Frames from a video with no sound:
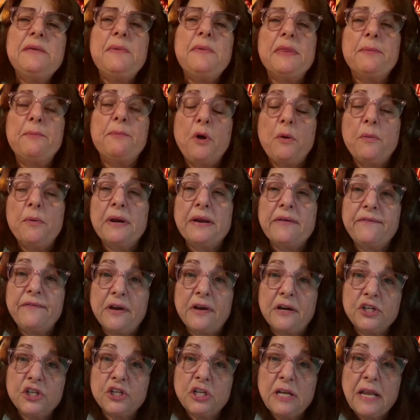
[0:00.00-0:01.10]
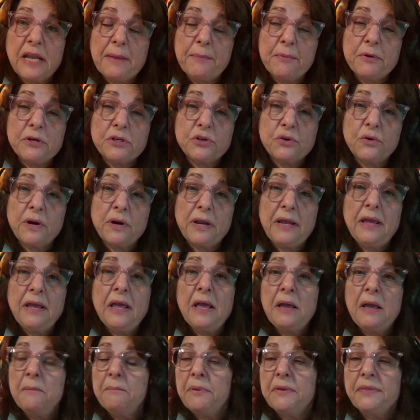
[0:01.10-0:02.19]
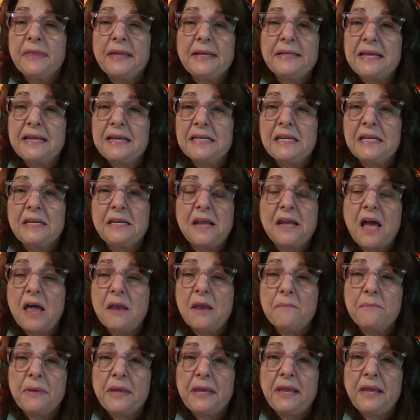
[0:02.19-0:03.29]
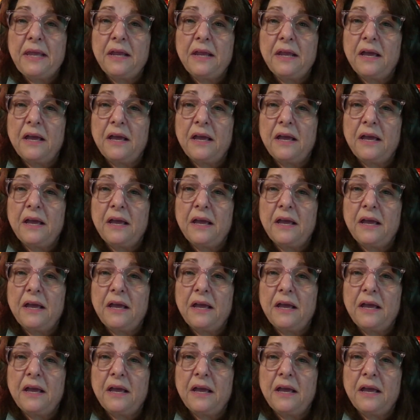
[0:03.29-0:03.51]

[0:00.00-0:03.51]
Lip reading: the pulmonary function laboratory, but they tend to not be